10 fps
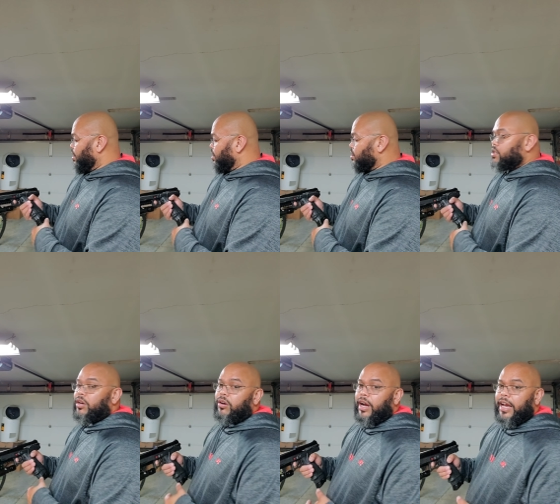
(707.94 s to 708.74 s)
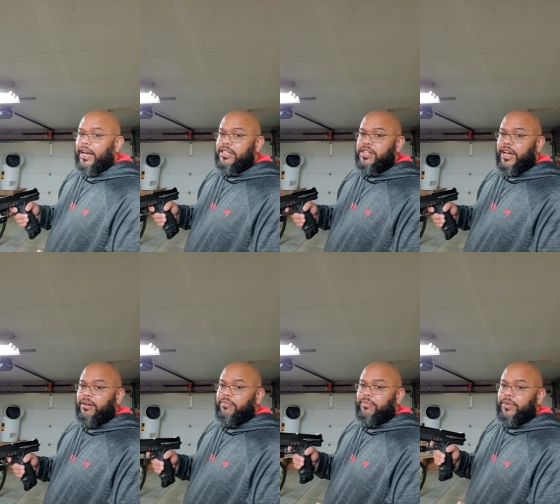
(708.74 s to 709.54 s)
So I got a
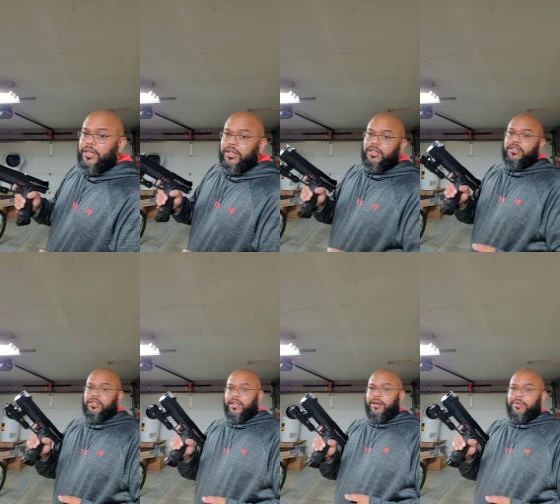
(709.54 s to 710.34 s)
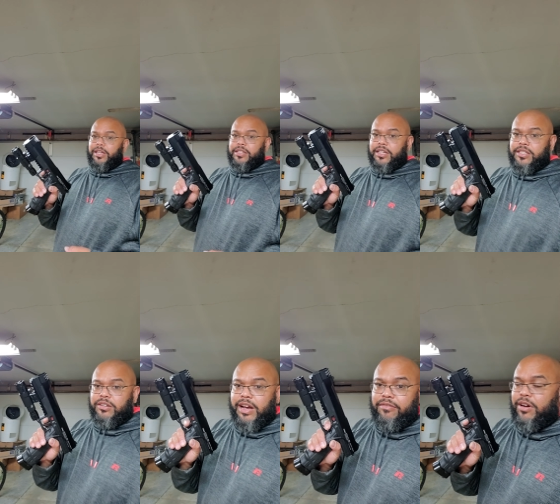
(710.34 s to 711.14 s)
jam. So that means I still have